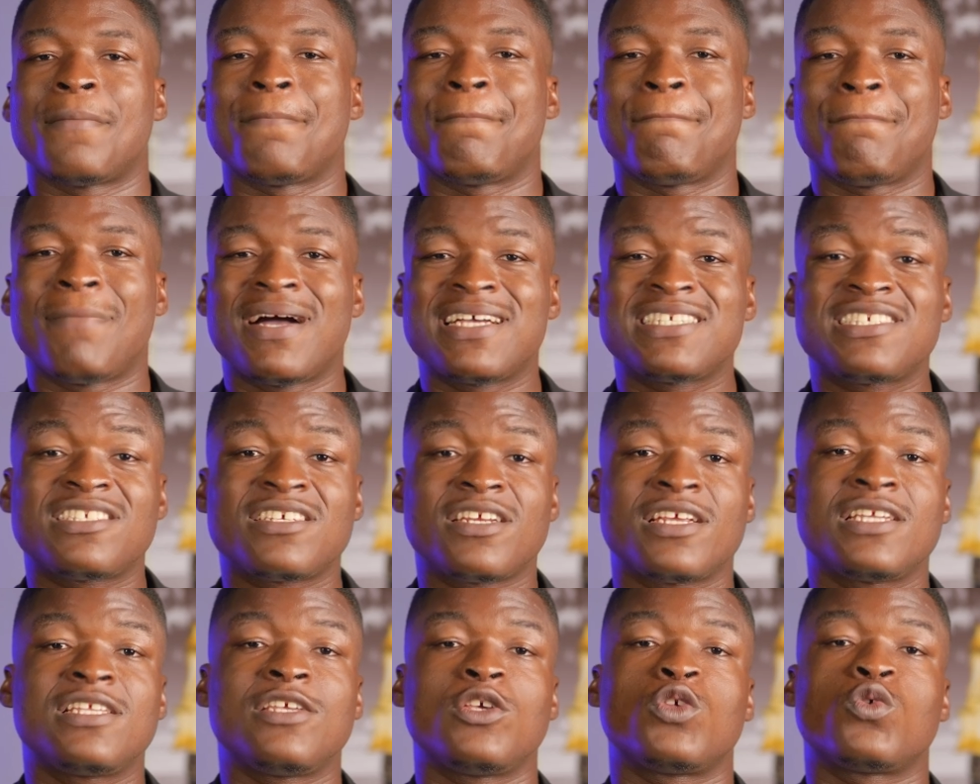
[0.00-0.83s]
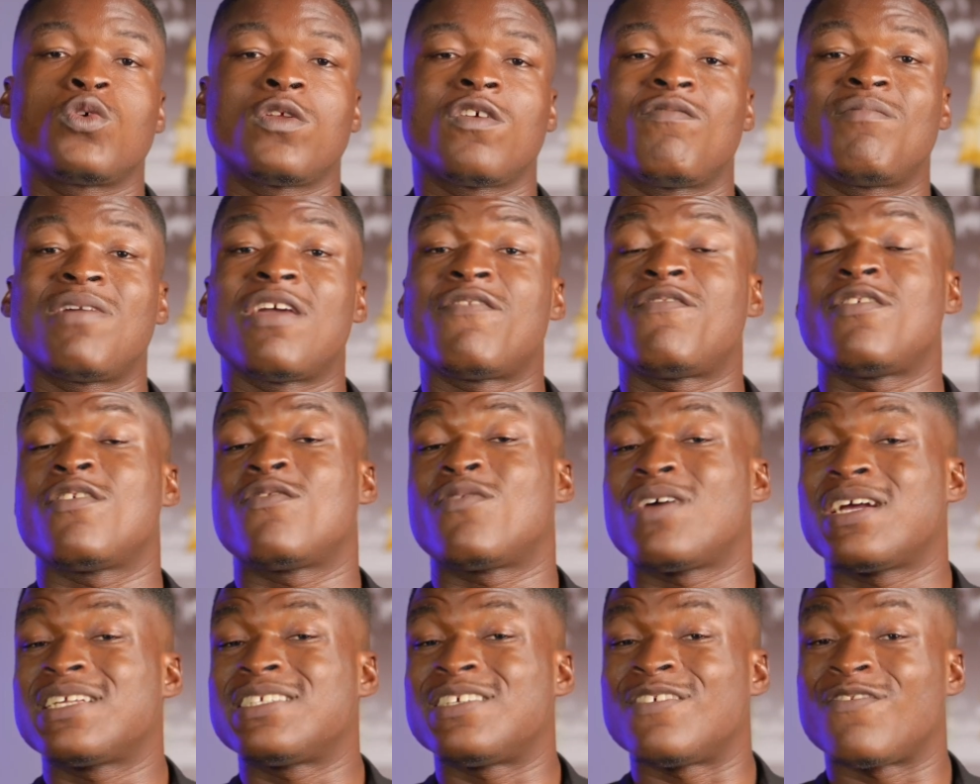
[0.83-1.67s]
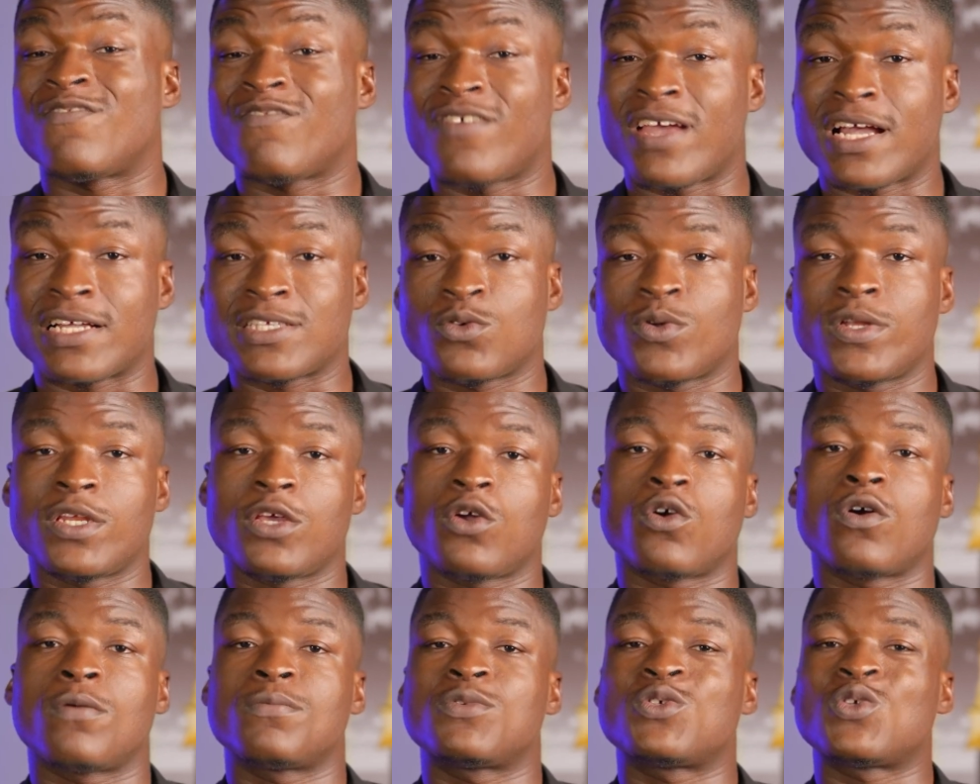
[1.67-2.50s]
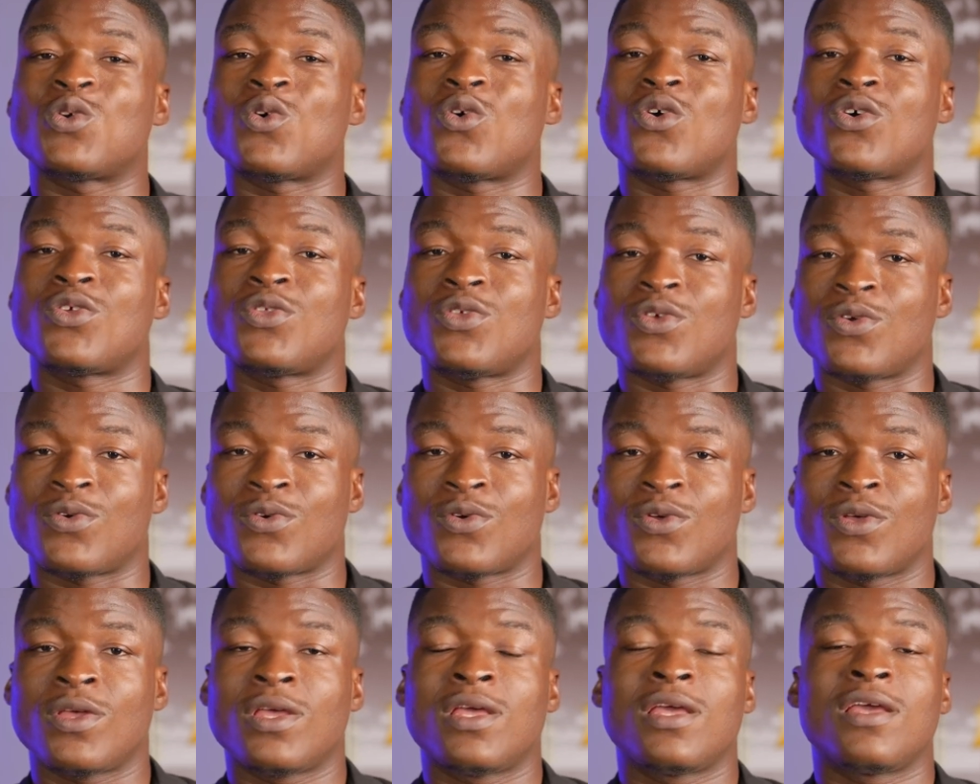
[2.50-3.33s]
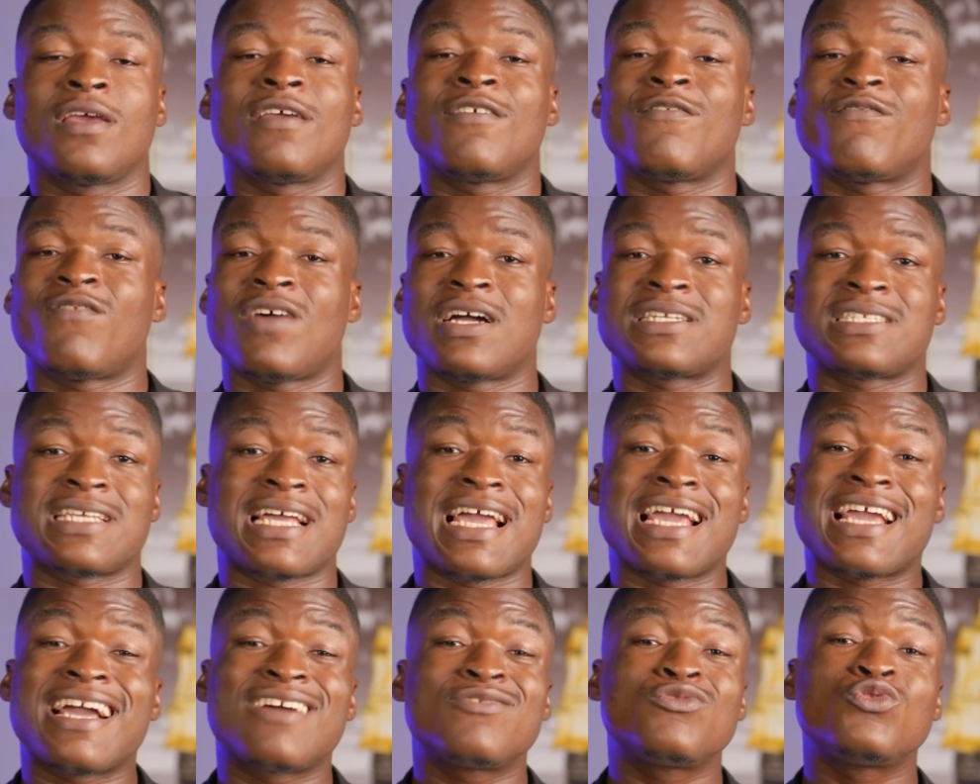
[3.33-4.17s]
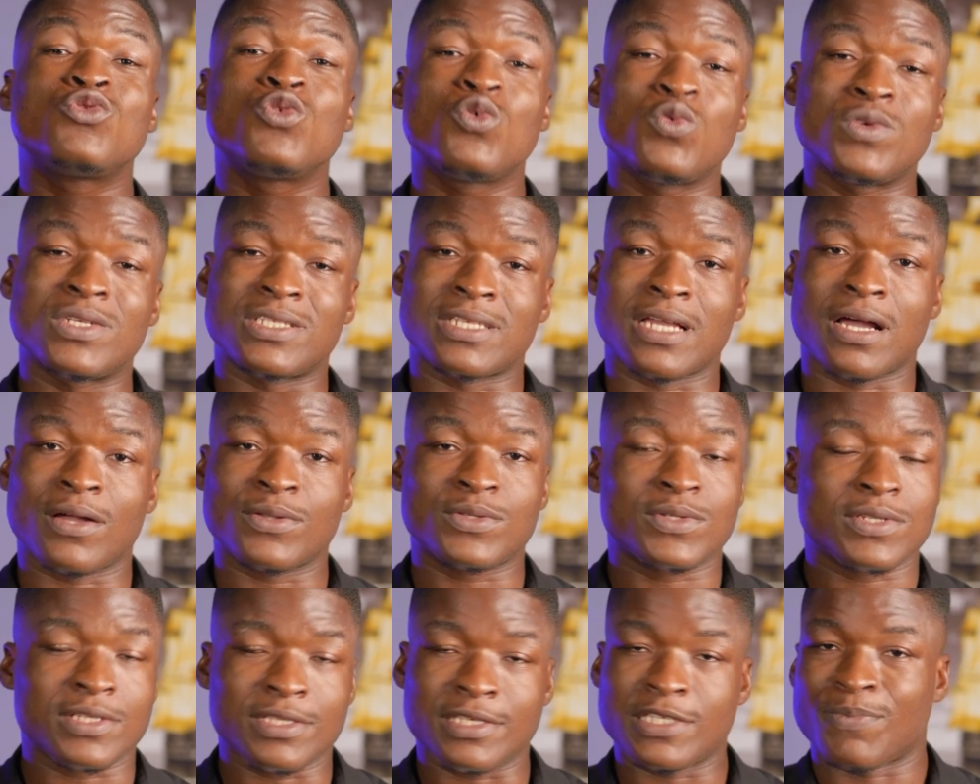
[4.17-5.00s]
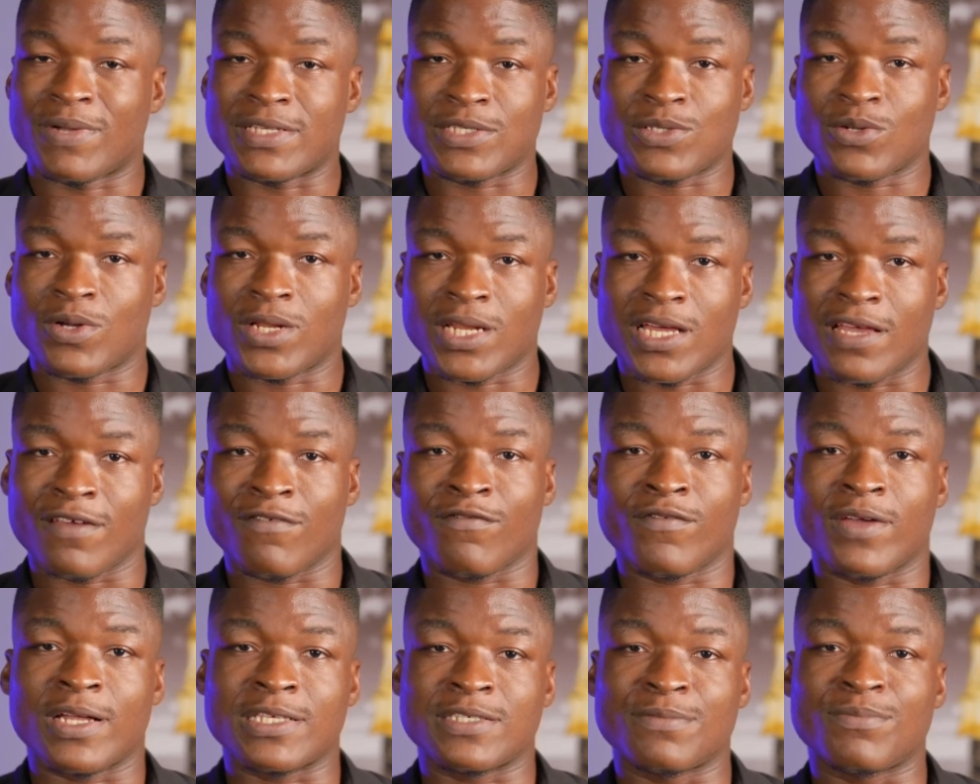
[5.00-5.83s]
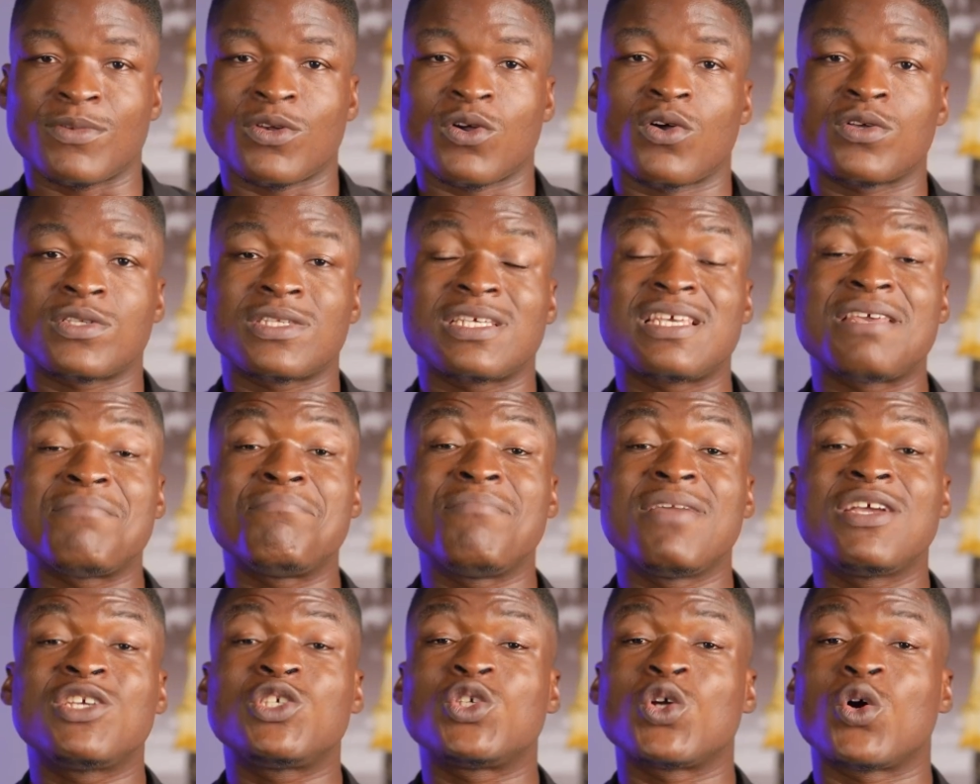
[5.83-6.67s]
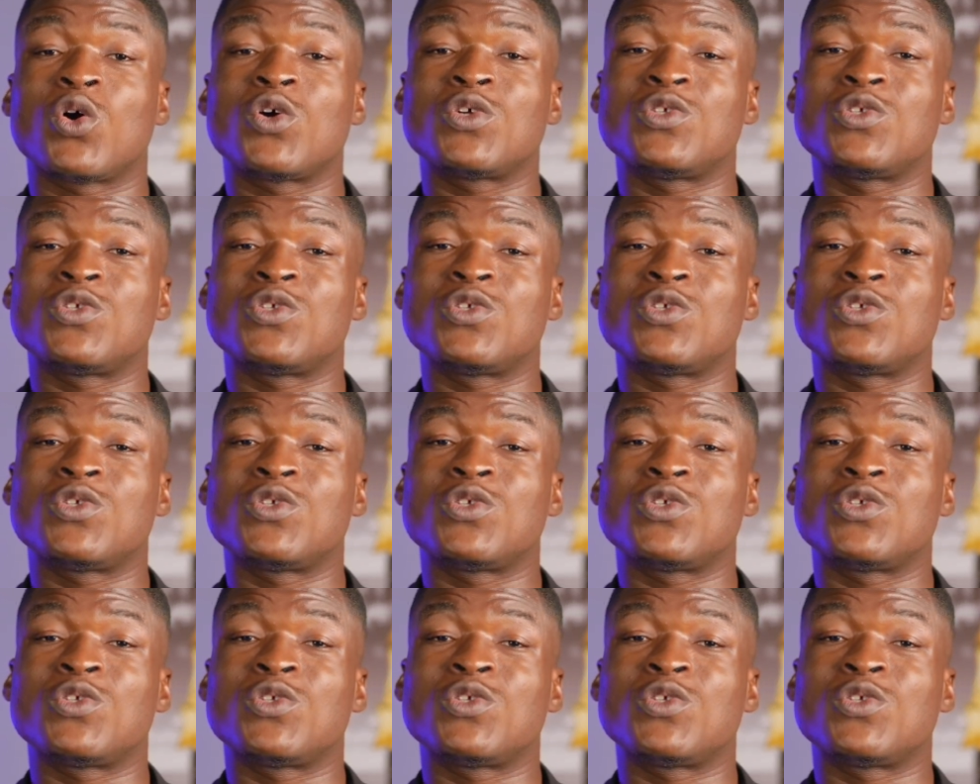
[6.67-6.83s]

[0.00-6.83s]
Mastering is one of my favorite effects when it comes to audio. In fact, I can't do without this particular effect because it makes your